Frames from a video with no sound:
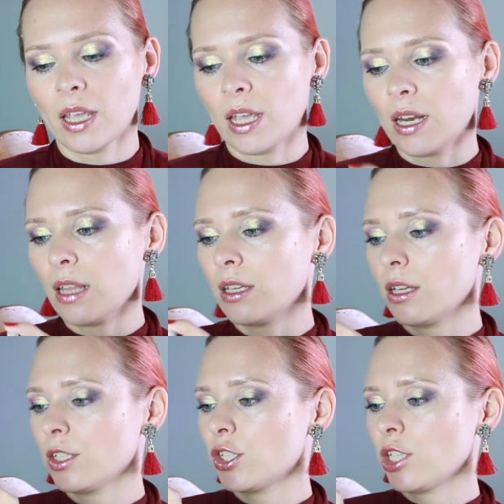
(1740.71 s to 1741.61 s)

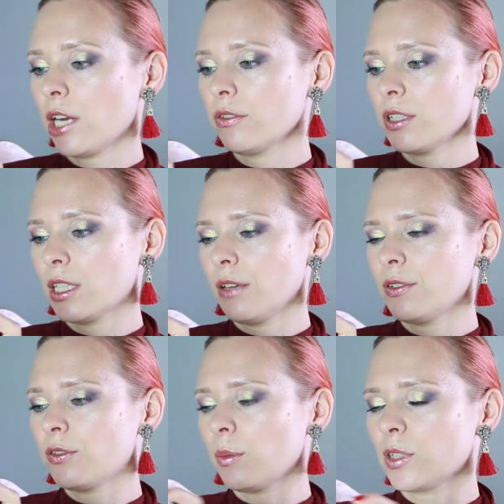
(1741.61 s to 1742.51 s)
Another generous
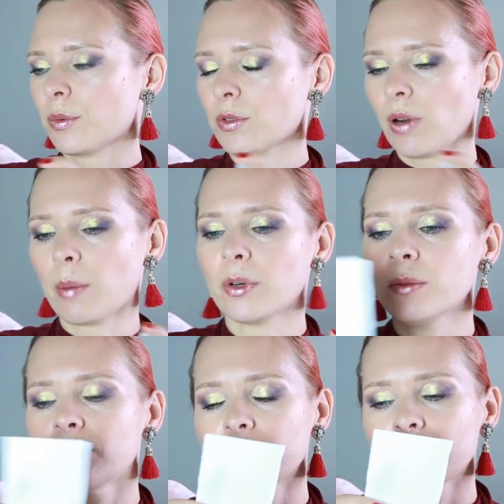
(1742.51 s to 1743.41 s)
gift from a subscriber.